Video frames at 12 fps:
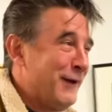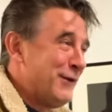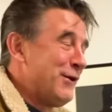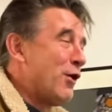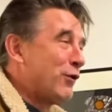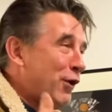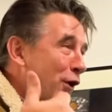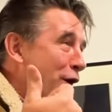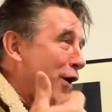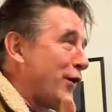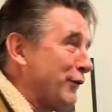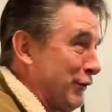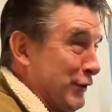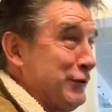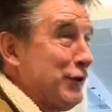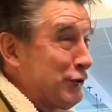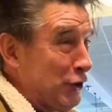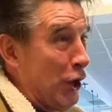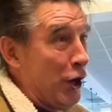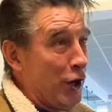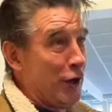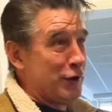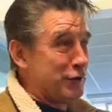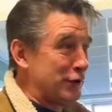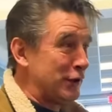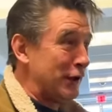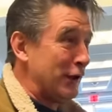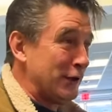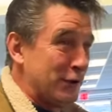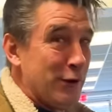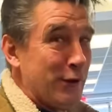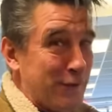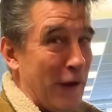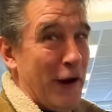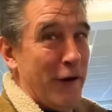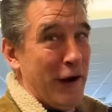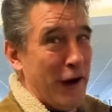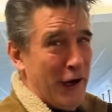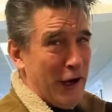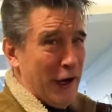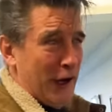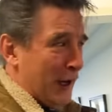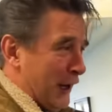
no car, okay? there's a charge. Tooth fairy.